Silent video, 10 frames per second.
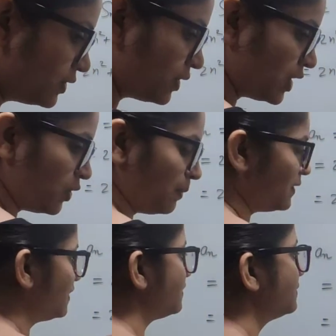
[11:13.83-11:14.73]
You can
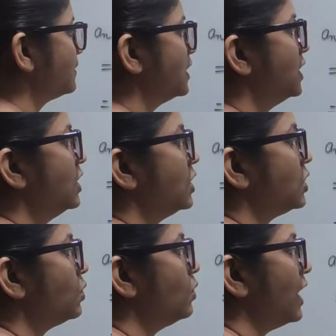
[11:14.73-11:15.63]
open this.
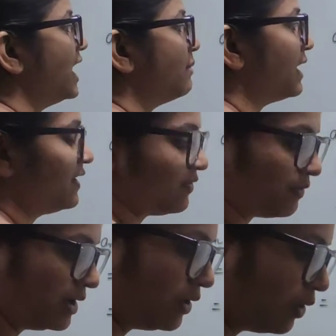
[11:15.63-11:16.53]
2n minus 1